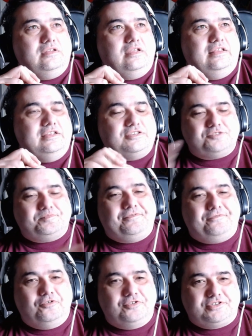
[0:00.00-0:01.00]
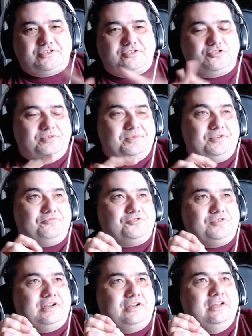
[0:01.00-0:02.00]
this is before this tournament was
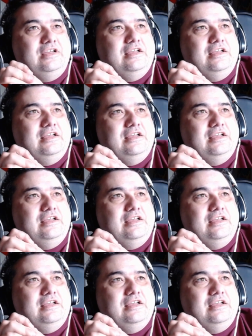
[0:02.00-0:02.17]
run,